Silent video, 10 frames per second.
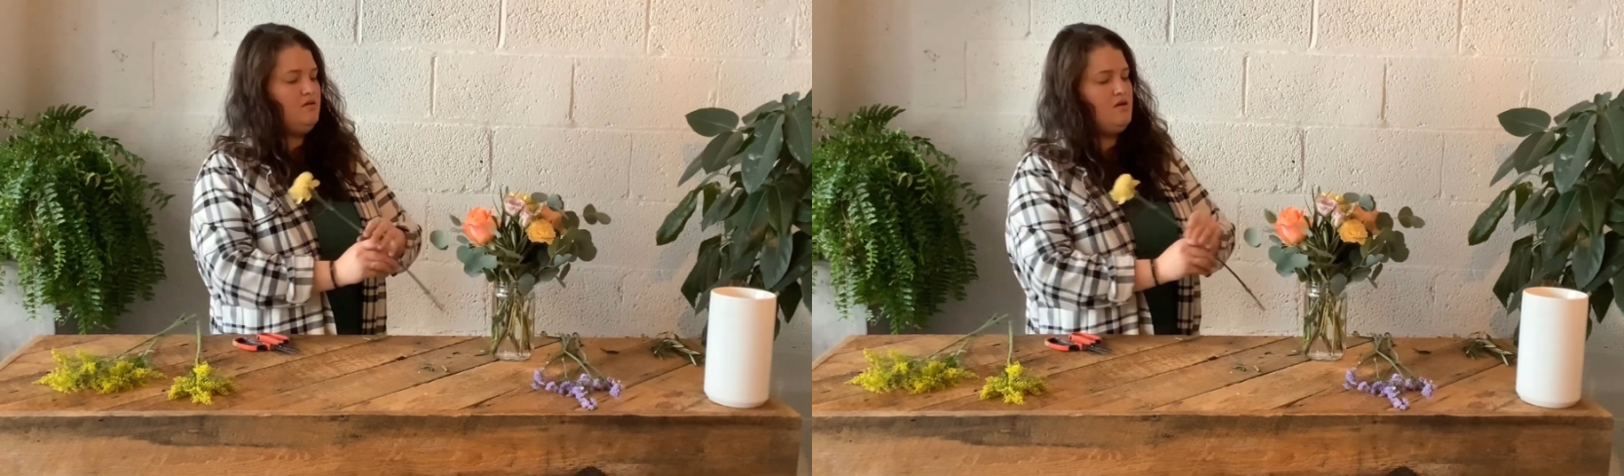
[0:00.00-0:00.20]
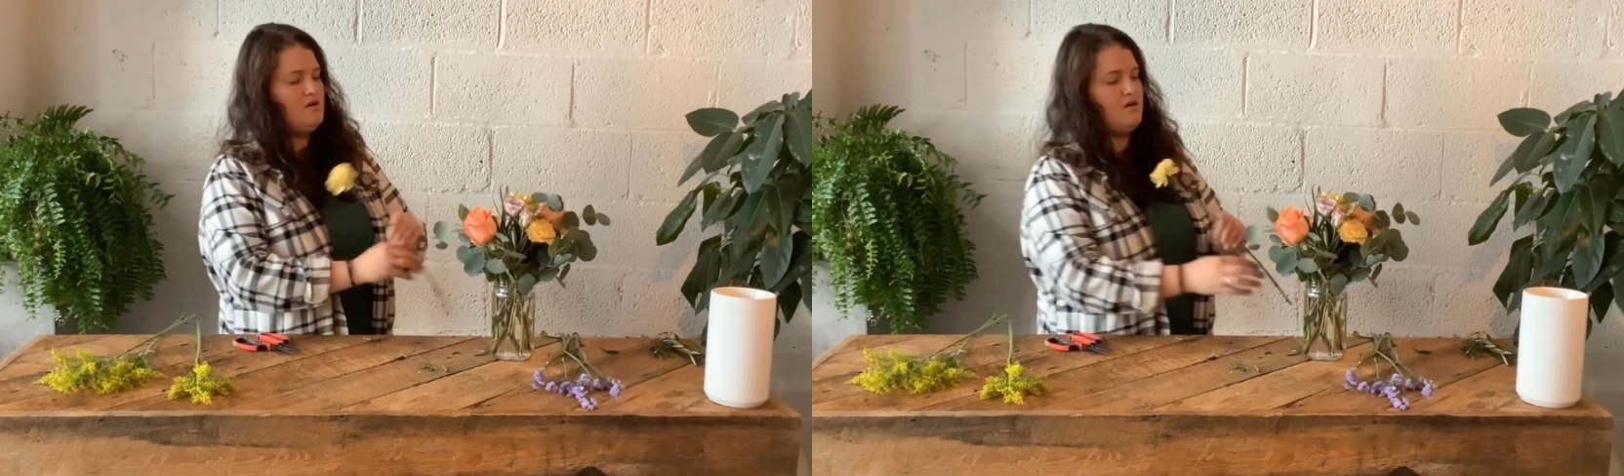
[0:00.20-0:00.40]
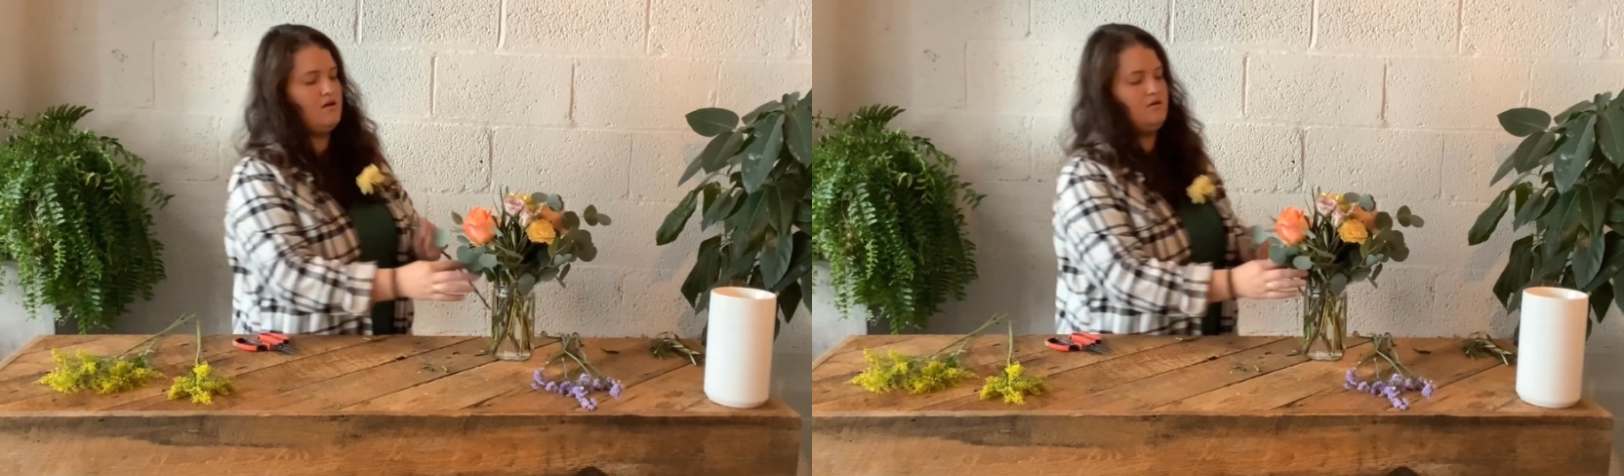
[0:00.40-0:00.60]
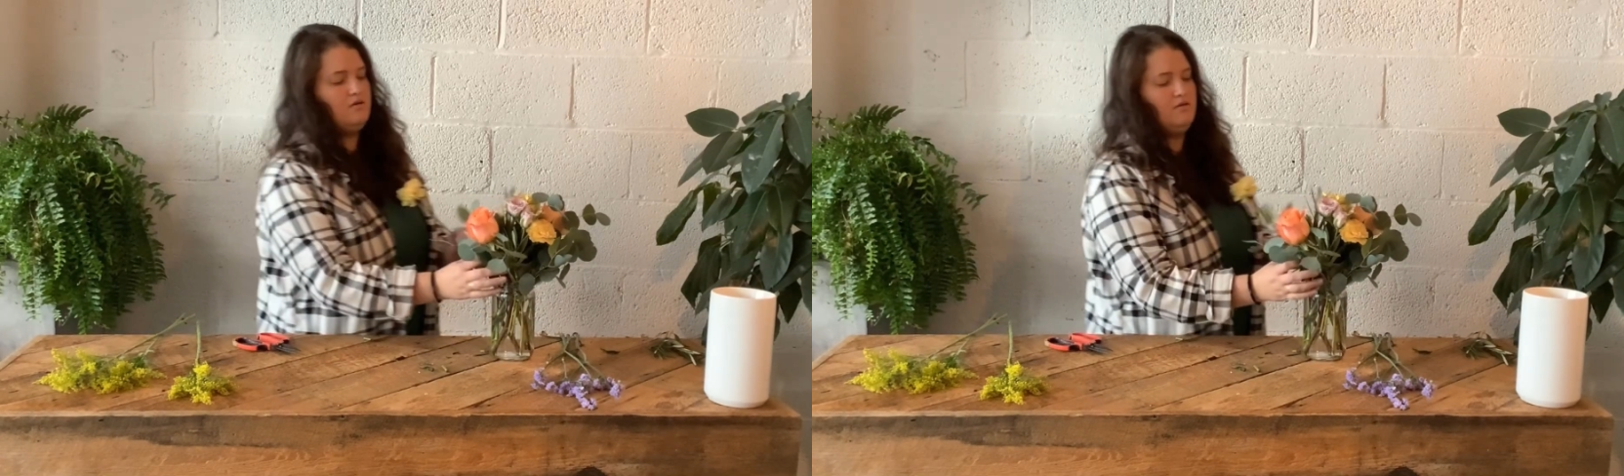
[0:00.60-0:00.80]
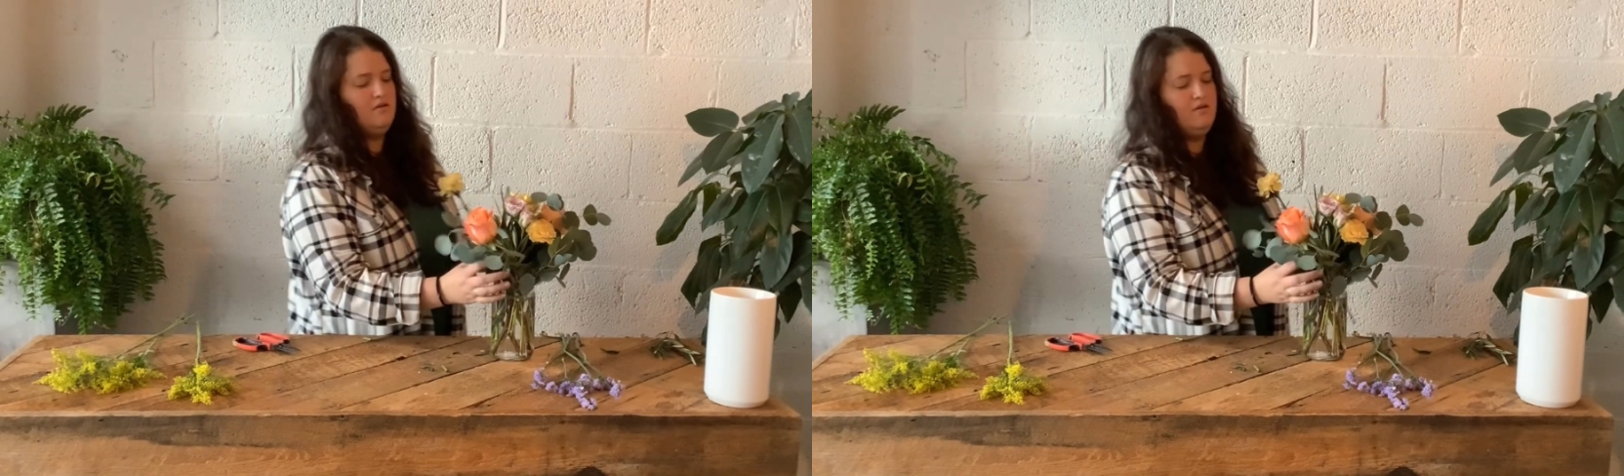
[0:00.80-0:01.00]
yeah,
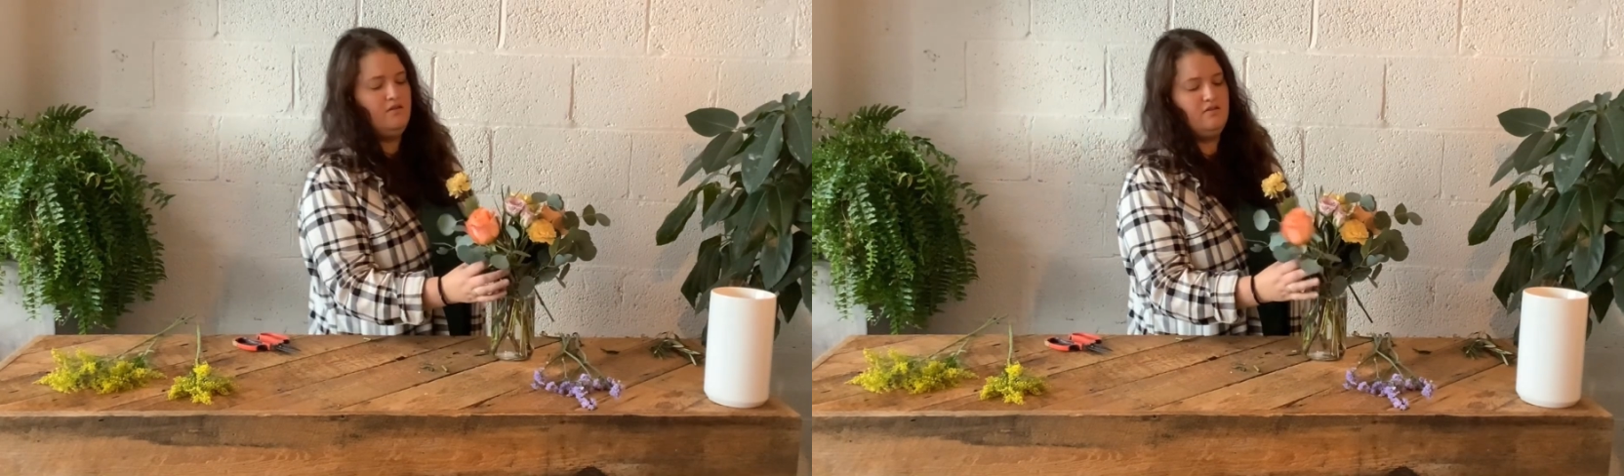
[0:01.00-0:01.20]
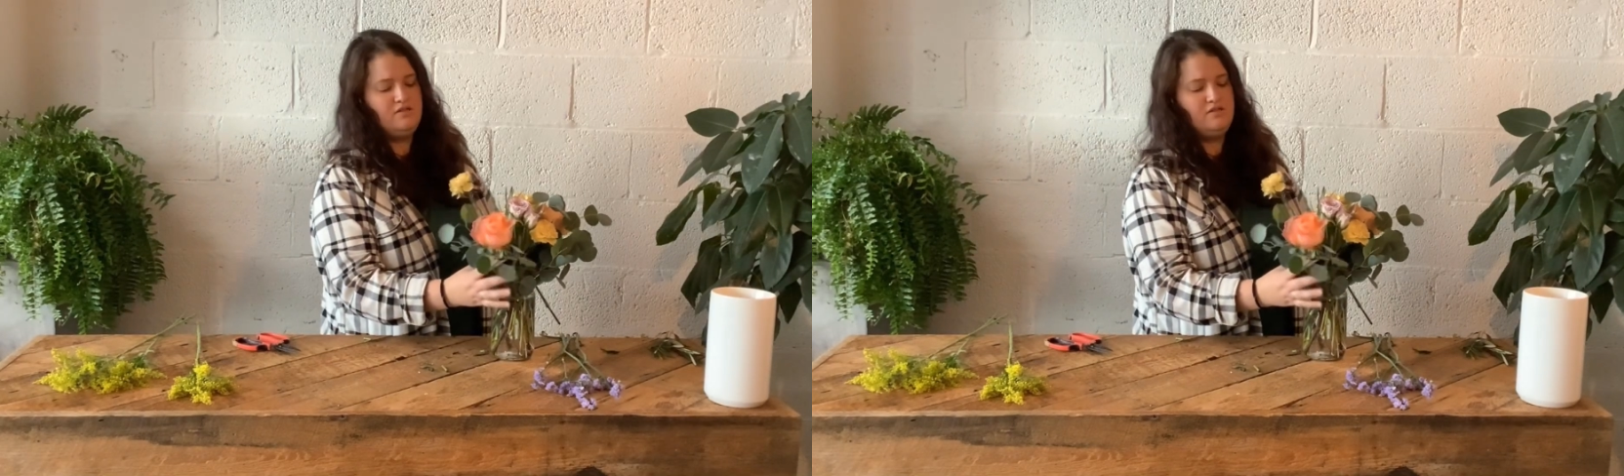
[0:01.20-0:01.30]
this